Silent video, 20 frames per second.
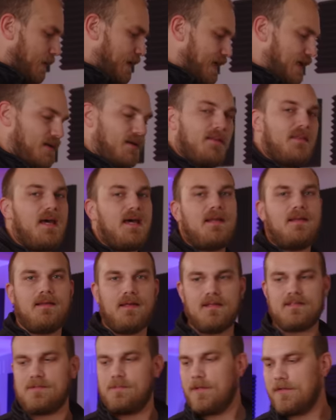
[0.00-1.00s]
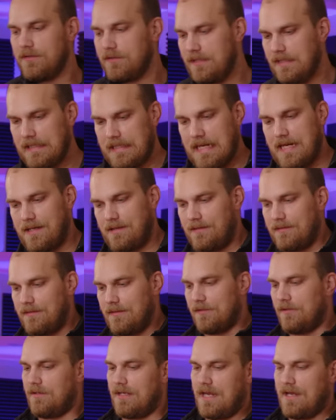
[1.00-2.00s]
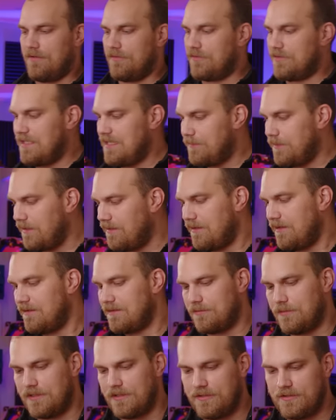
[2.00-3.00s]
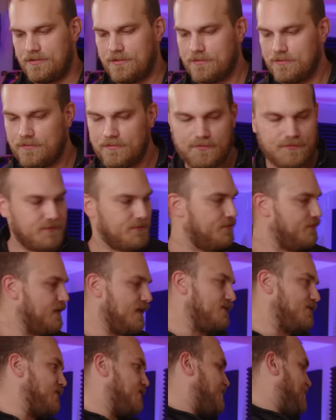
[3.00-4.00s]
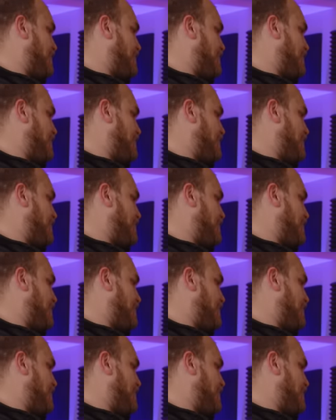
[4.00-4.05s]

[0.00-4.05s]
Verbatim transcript: we get into that, I got some other like little housekeeping things I wanna do. As you can